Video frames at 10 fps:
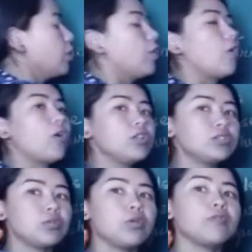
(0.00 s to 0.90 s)

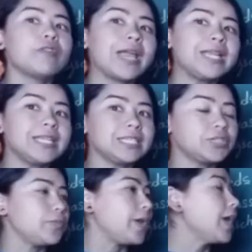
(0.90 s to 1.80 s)
also find its
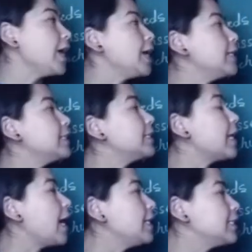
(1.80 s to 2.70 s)
way
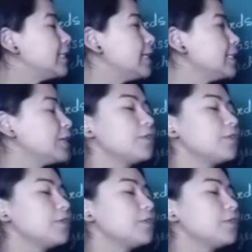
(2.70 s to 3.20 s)
inside this